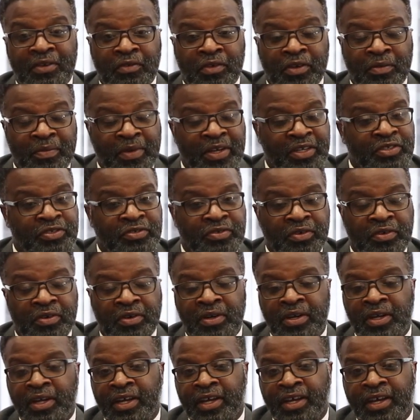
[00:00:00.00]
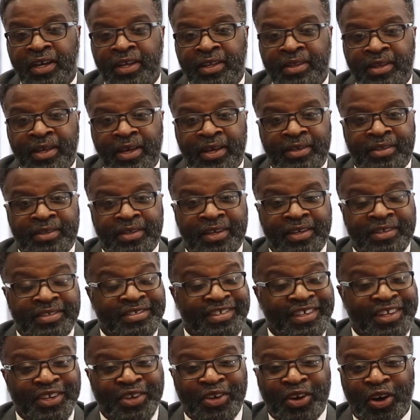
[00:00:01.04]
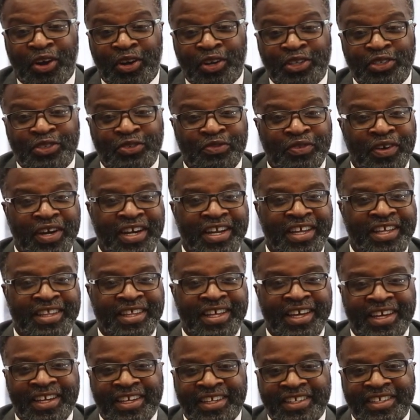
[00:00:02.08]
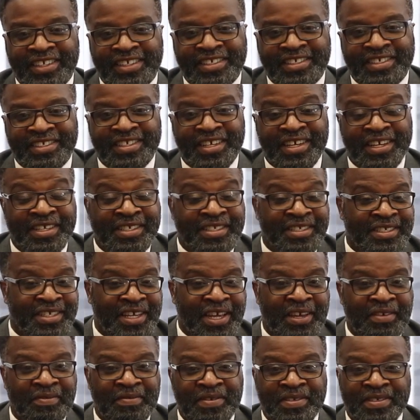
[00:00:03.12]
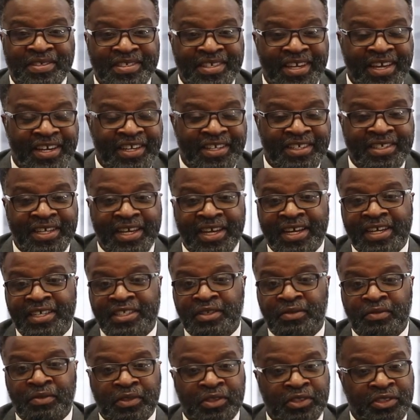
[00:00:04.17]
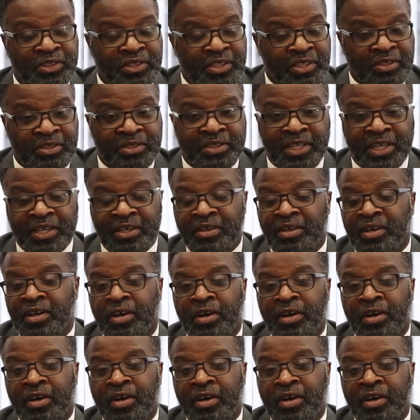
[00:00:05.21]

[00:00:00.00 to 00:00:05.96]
We'll make sure that City Hall is ready, that it is safe and sanitized, and we'll still take